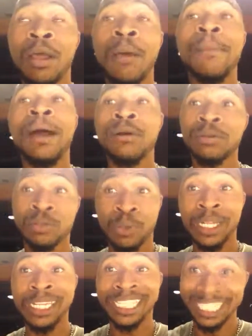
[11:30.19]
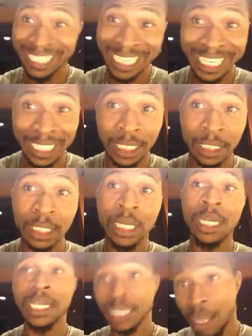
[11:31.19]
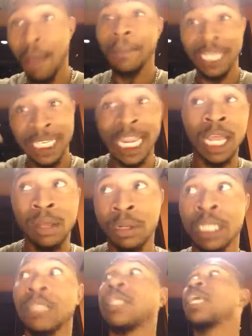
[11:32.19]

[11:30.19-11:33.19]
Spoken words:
about really Jesus coming down and